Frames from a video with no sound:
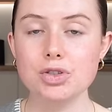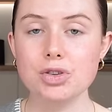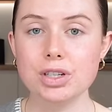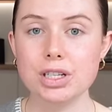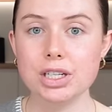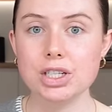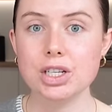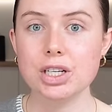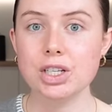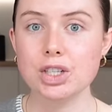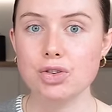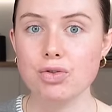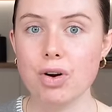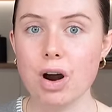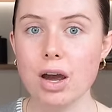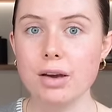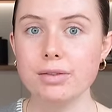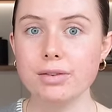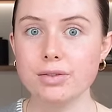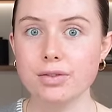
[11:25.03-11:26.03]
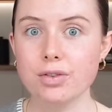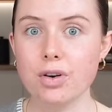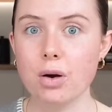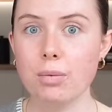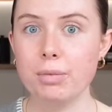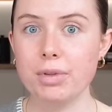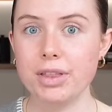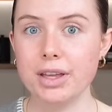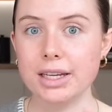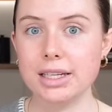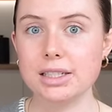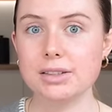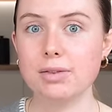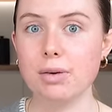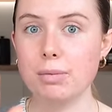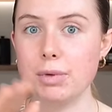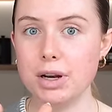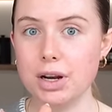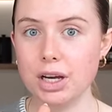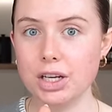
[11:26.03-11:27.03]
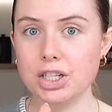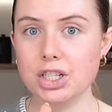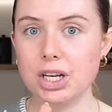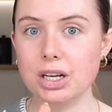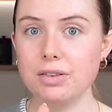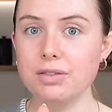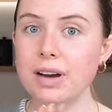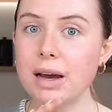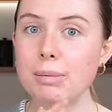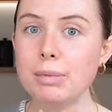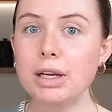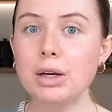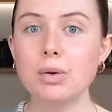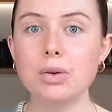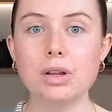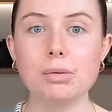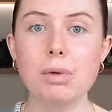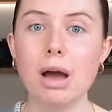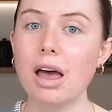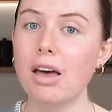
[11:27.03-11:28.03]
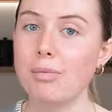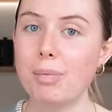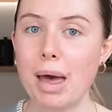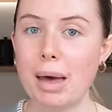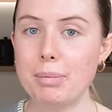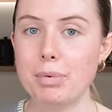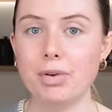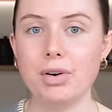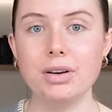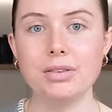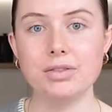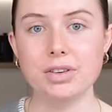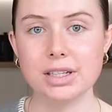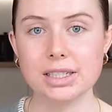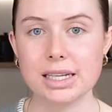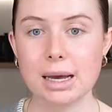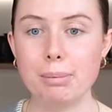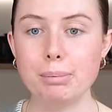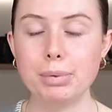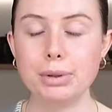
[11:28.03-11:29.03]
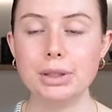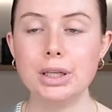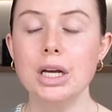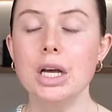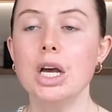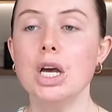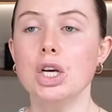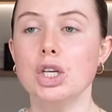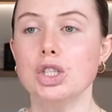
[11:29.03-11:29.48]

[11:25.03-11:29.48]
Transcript: traditionally derive from things from the nightshade family or they might have pepper in, for example.